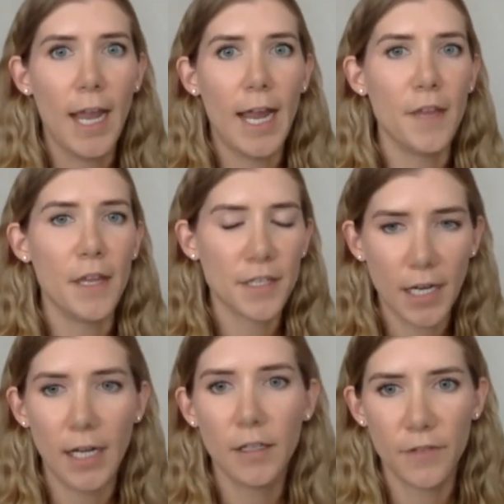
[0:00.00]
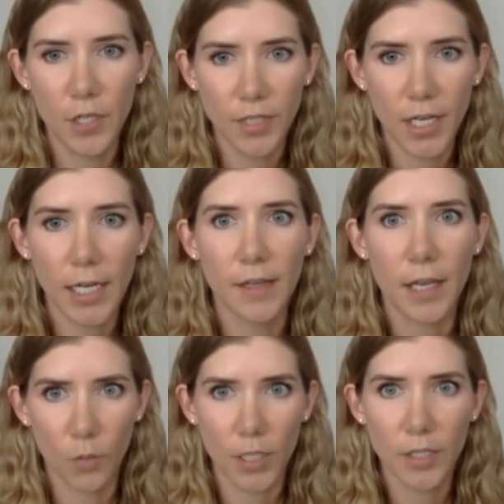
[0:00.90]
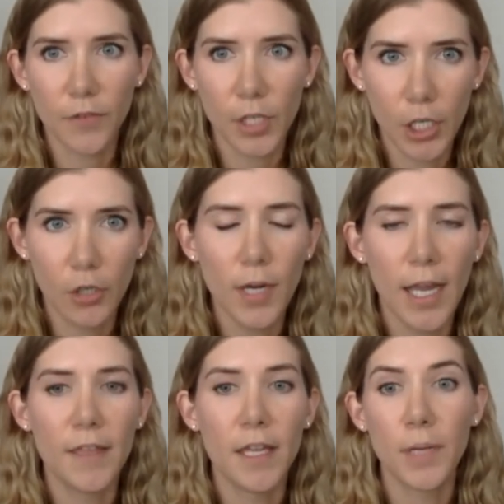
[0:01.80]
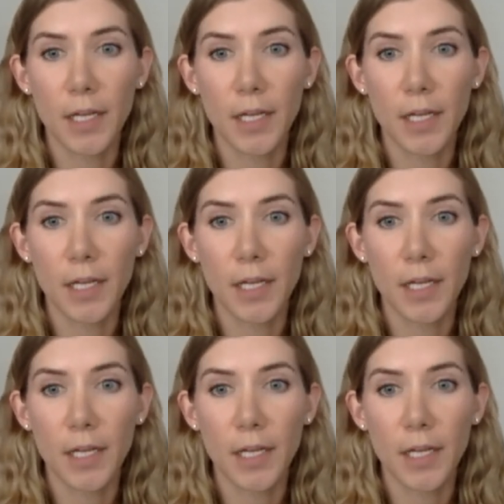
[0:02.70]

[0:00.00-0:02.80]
and then a style of note taking that works for you and then be